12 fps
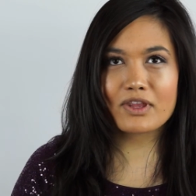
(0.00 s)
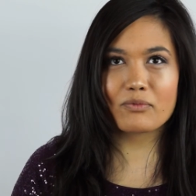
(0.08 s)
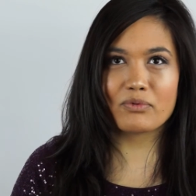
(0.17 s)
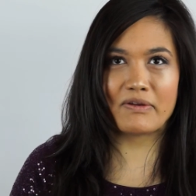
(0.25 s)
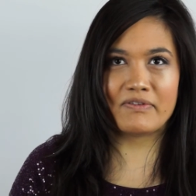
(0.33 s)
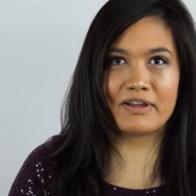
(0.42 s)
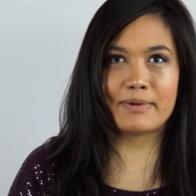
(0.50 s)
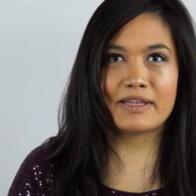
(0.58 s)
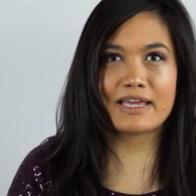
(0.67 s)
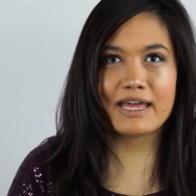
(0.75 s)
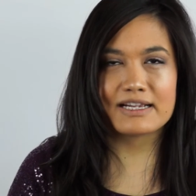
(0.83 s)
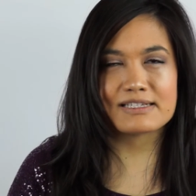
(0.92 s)
raving about
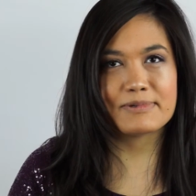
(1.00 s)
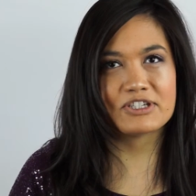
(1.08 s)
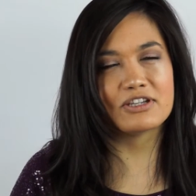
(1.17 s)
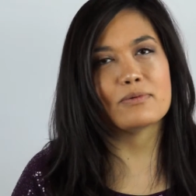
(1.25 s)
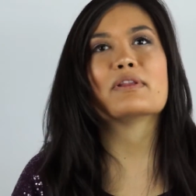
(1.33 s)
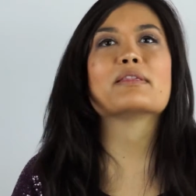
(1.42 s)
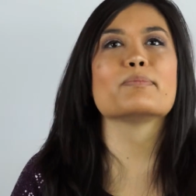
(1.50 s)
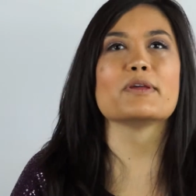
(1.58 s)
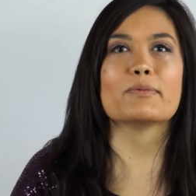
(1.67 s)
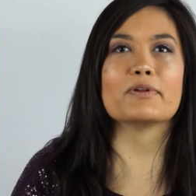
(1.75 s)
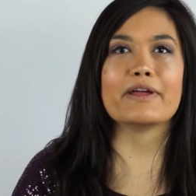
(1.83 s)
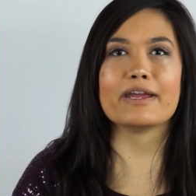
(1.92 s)
that, especially with
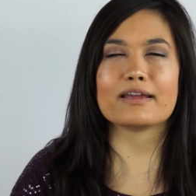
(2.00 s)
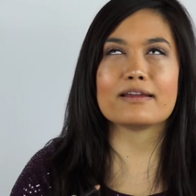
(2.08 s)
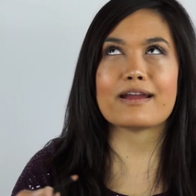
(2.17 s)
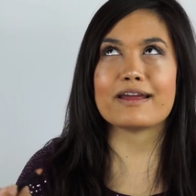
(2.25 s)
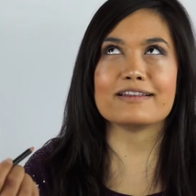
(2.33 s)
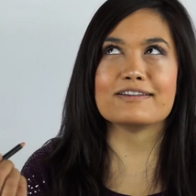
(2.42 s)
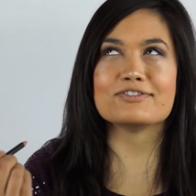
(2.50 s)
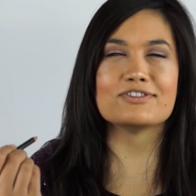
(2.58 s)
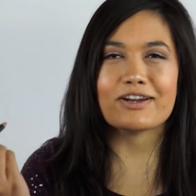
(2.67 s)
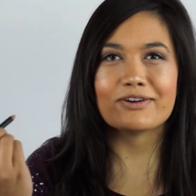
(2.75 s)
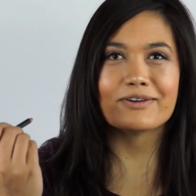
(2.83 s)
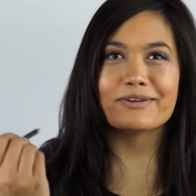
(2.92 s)
people like Kylie
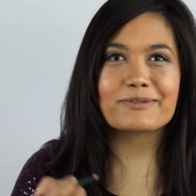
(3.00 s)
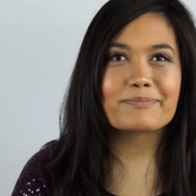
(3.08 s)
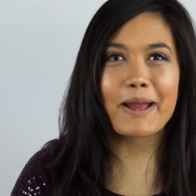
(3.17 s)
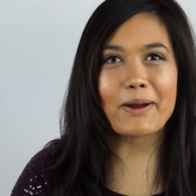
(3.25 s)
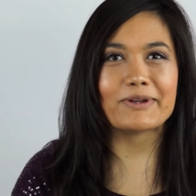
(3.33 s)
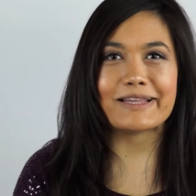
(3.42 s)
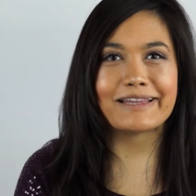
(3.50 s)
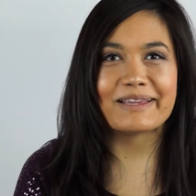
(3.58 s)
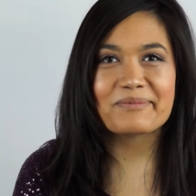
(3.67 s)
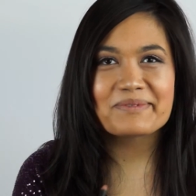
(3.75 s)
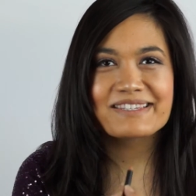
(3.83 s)
Jenner's pouty lips.